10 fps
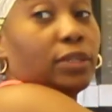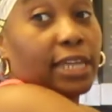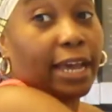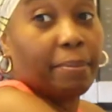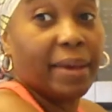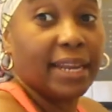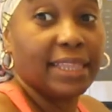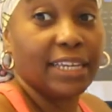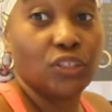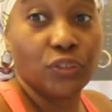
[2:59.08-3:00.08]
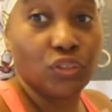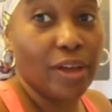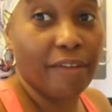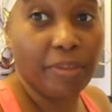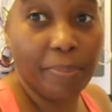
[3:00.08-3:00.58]
you're diabetic, they told you
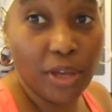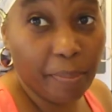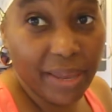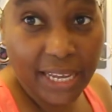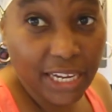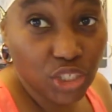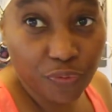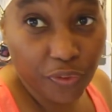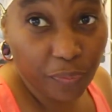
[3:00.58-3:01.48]
you have to be on medication for